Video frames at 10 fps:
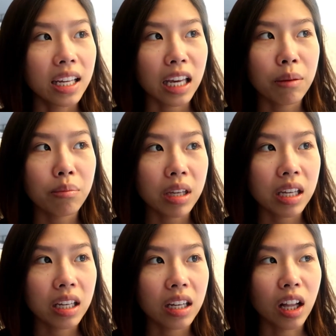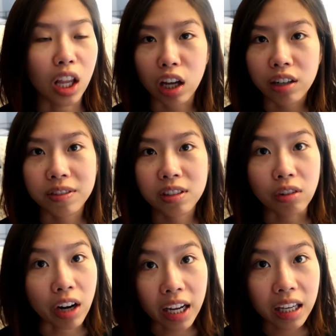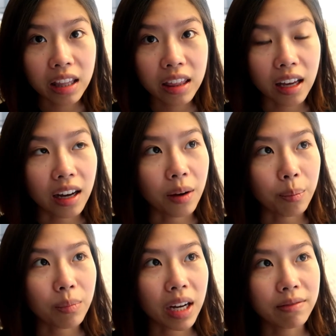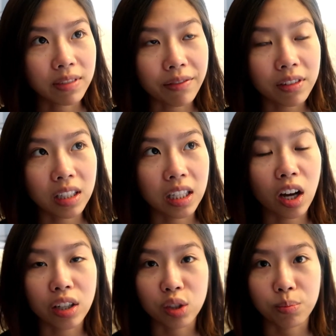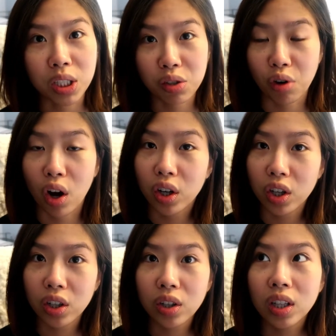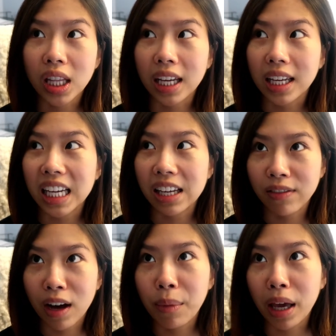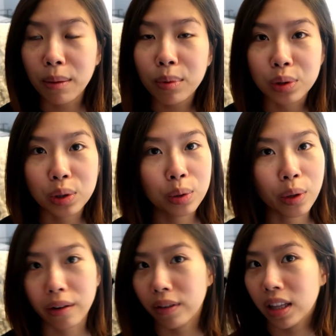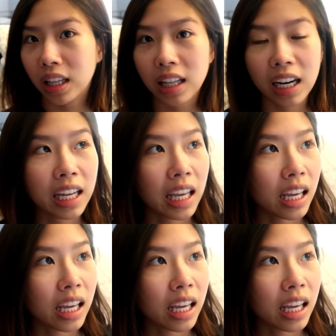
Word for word: gave me a lot of strength um, I've definitely gotten much stronger like if I'm able to do everything that I